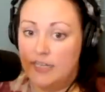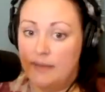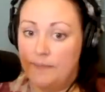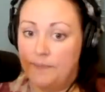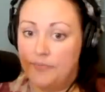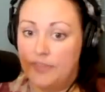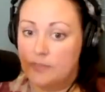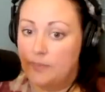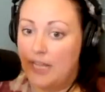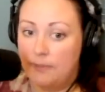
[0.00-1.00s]
Um,
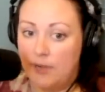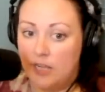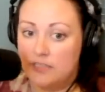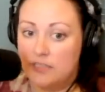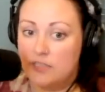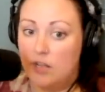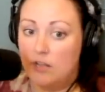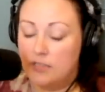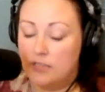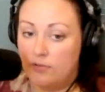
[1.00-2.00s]
these black boxes
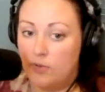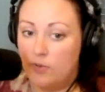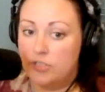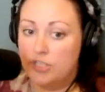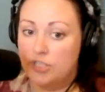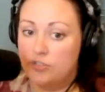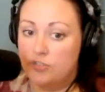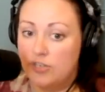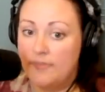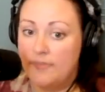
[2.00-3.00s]
also should
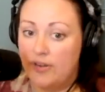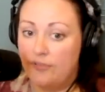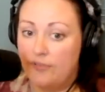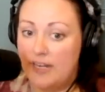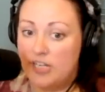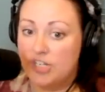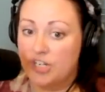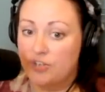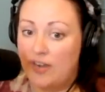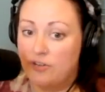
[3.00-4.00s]
stream their information
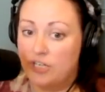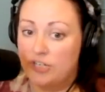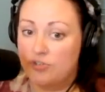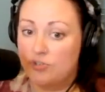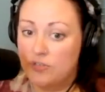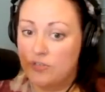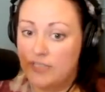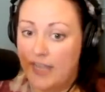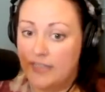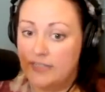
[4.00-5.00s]
to ground control
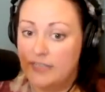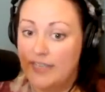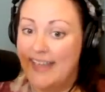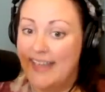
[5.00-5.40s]
sites